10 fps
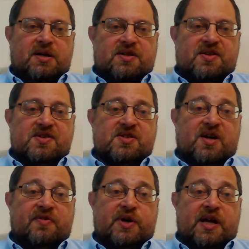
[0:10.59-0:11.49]
to
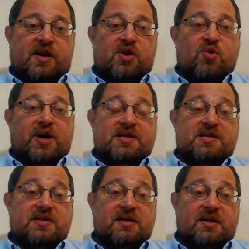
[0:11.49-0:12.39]
discover added
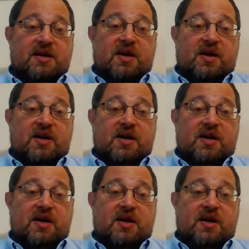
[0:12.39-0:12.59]
nuance.